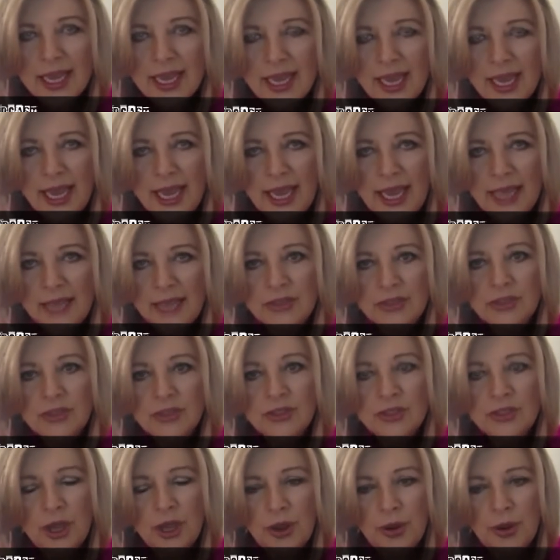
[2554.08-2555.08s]
And
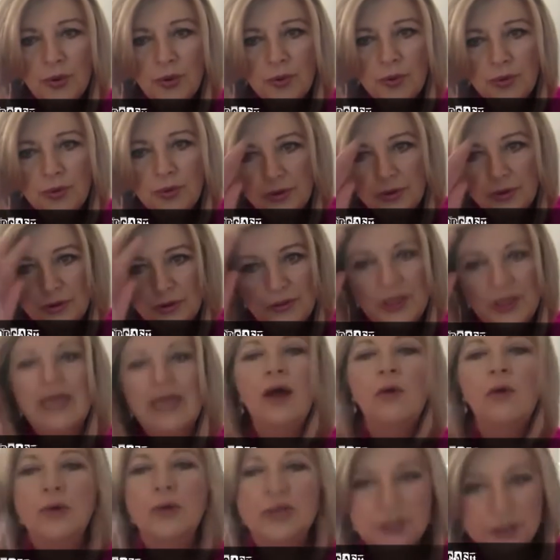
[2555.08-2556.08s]
so then I
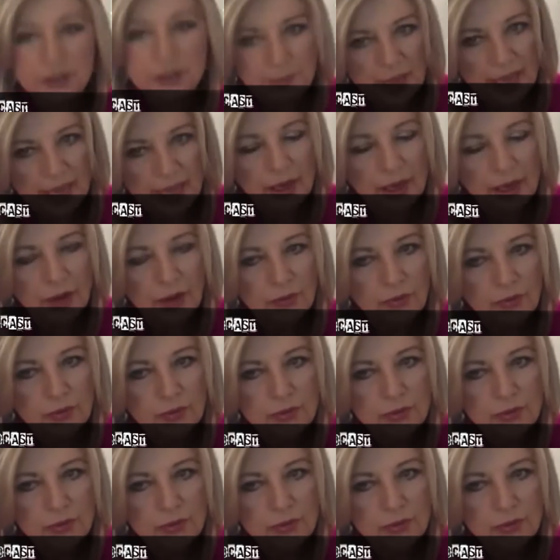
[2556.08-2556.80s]
went to Mayo.